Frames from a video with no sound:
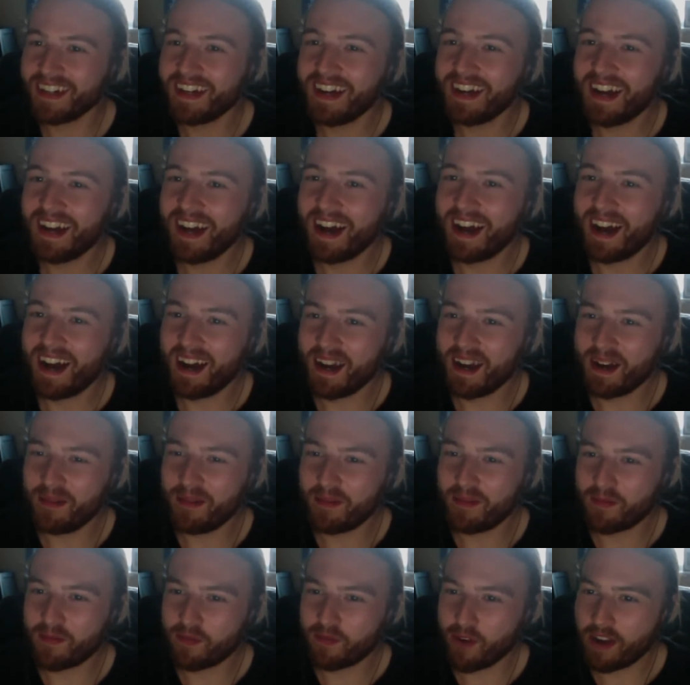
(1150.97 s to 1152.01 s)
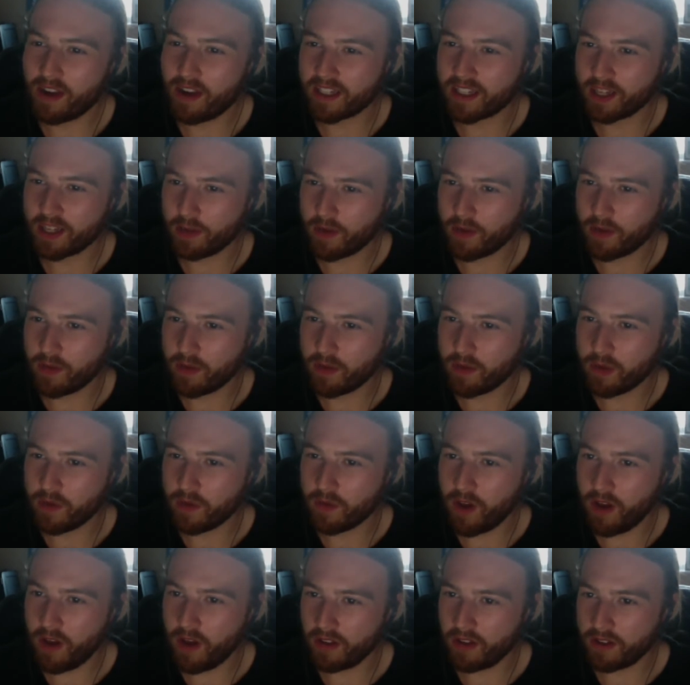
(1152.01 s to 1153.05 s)
Right, so we move
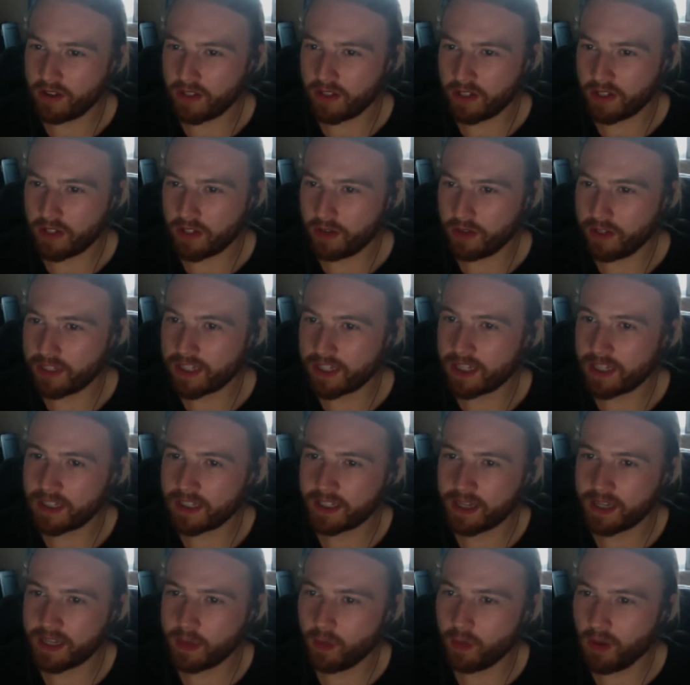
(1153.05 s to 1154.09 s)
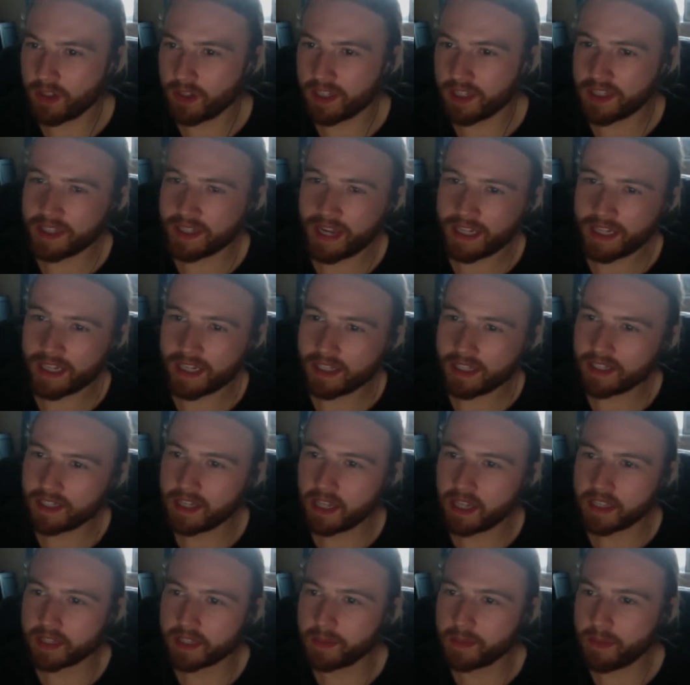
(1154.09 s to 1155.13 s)
on to necessity. Was this an edit that
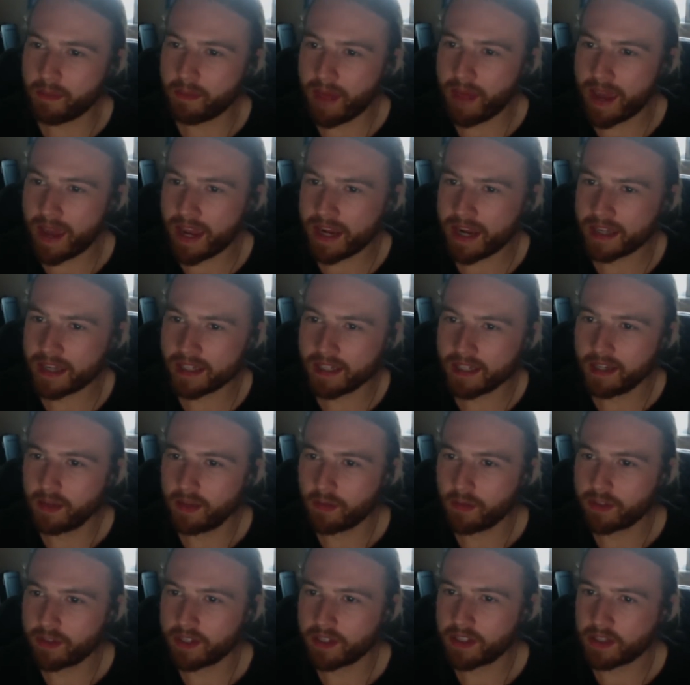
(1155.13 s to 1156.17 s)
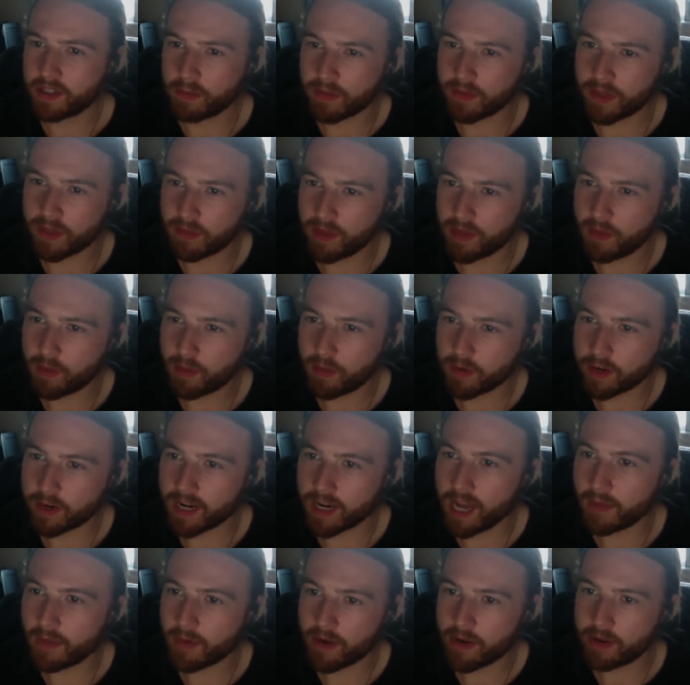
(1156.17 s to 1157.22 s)
needed to be made? Was this something people were
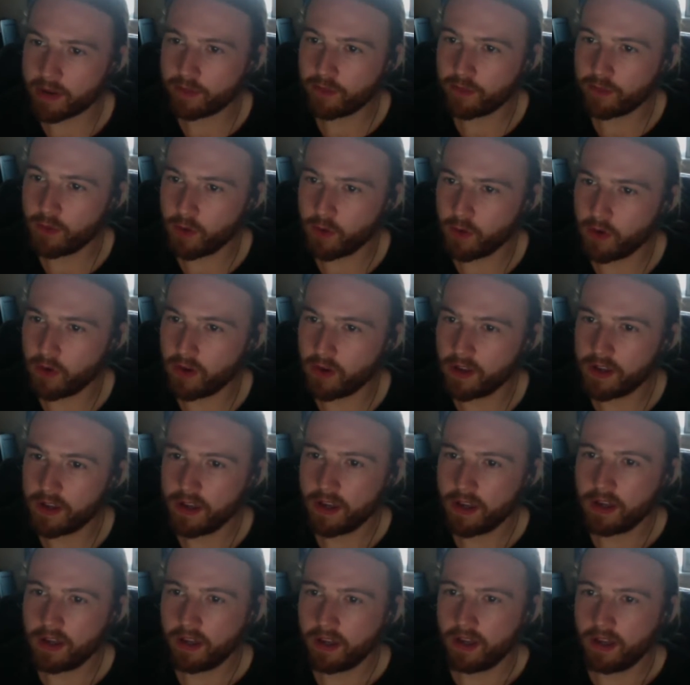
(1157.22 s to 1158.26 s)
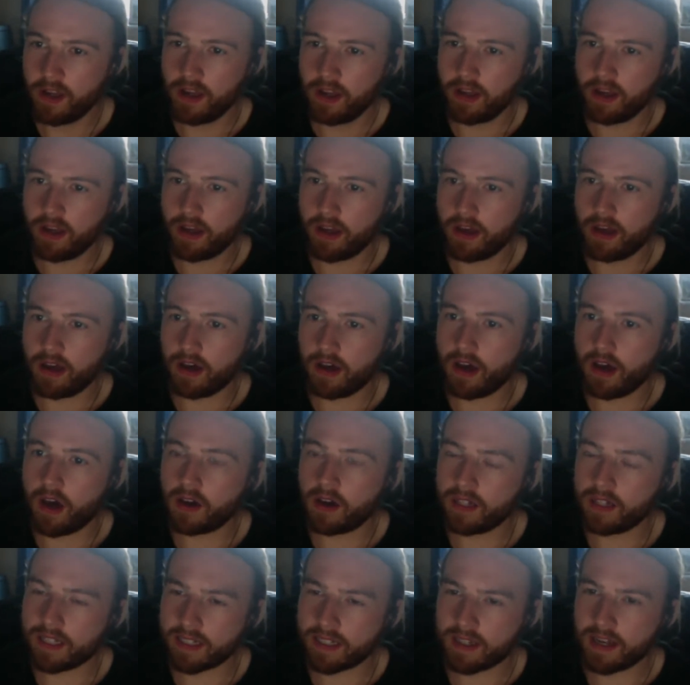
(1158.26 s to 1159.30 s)
clamoring for?
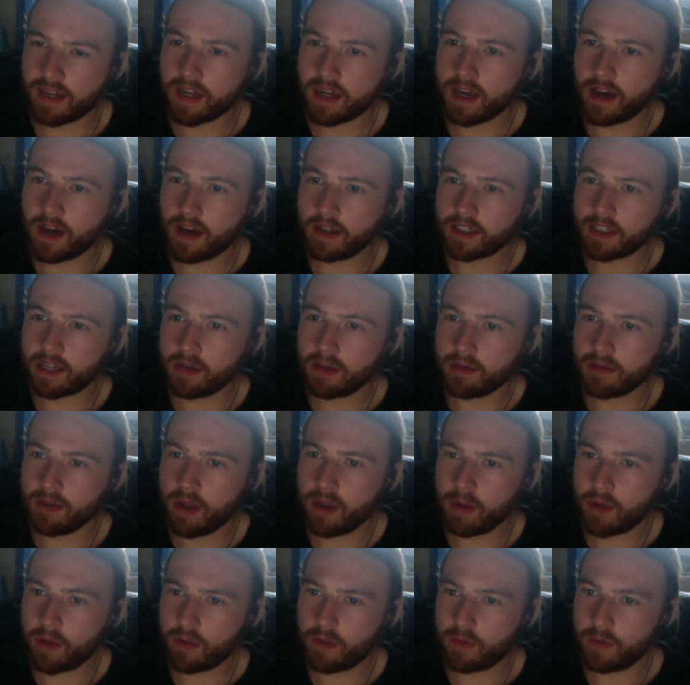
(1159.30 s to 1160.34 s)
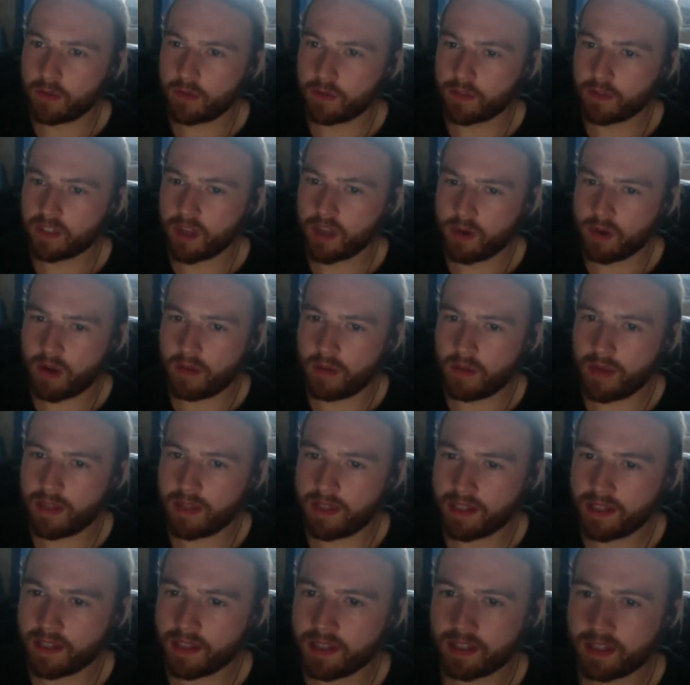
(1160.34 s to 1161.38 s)
Honestly, I don't know if... So, I mean,
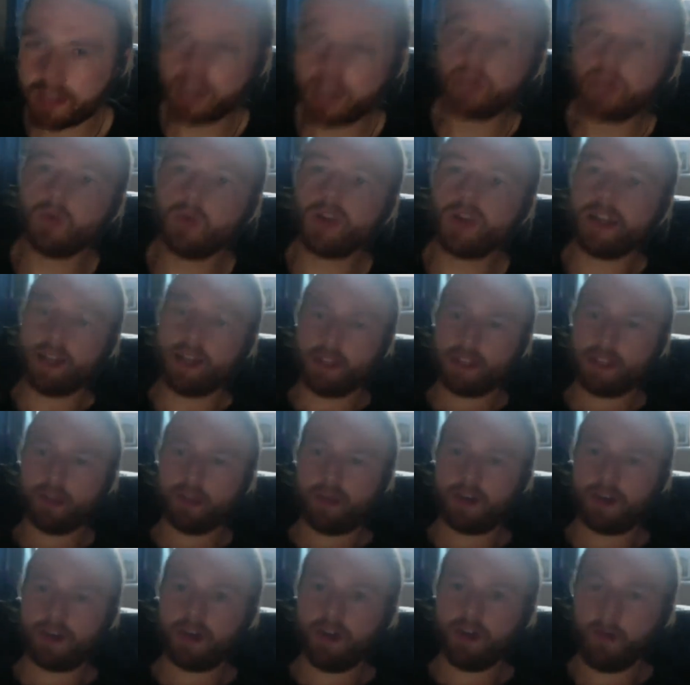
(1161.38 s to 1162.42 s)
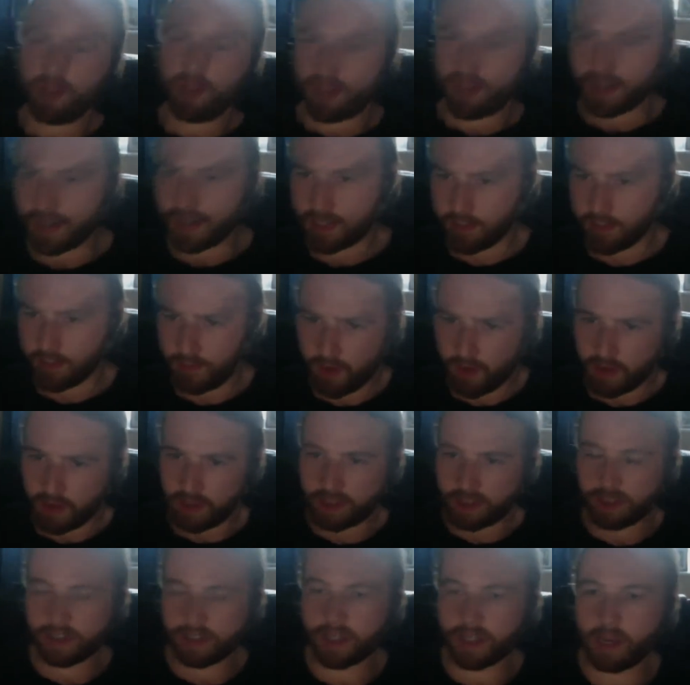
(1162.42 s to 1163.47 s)
this is a sequel edit, so we can't really classify this
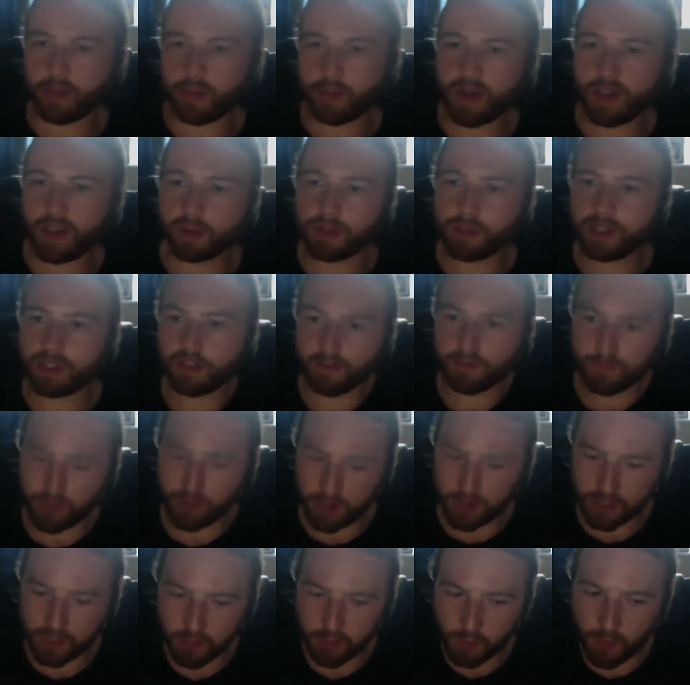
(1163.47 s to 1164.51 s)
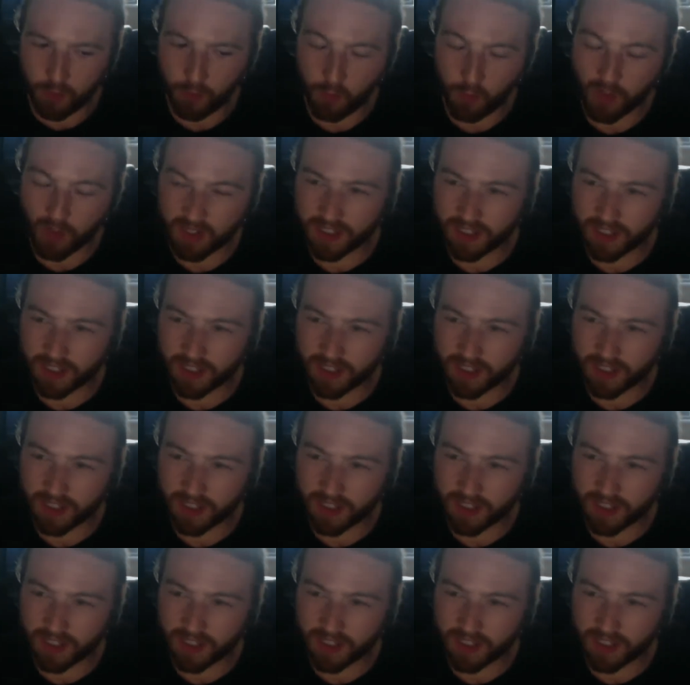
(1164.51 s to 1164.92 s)
the same way that we did the first one. Was this